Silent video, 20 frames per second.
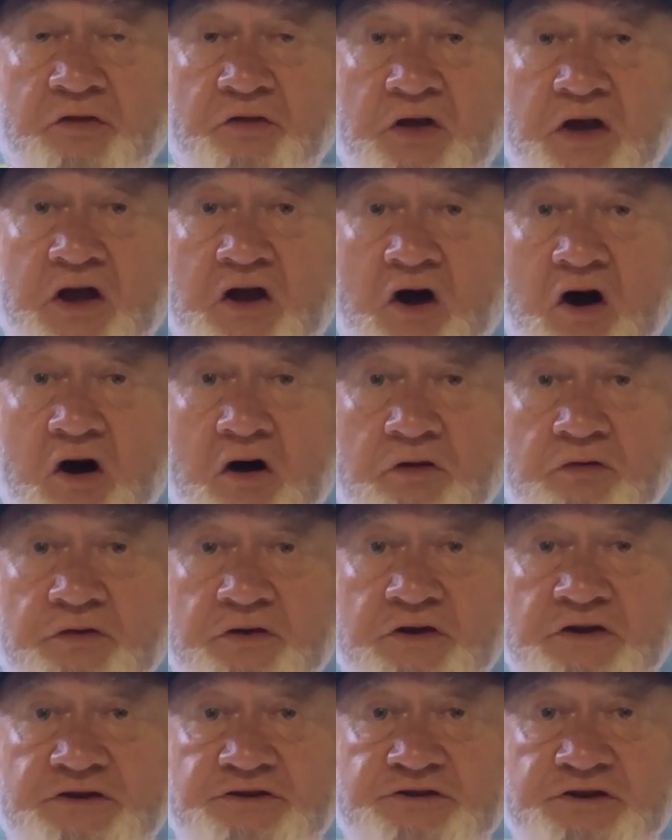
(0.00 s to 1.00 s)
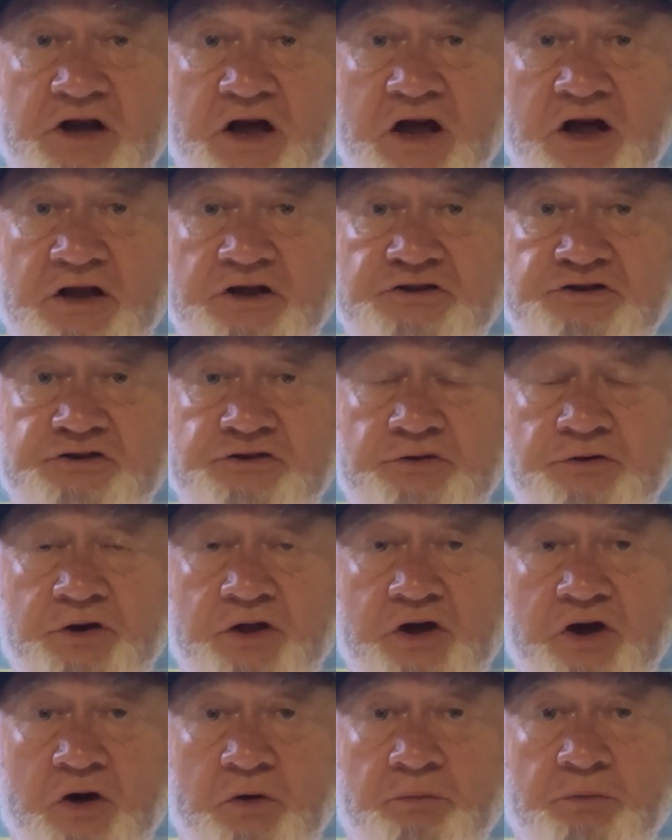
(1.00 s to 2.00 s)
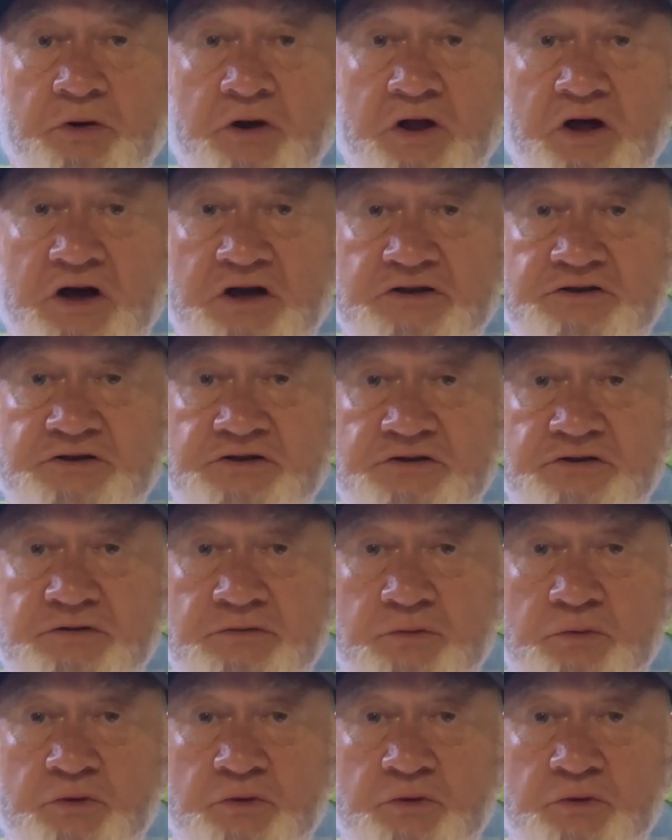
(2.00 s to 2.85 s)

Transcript: They call this a Studio Plus,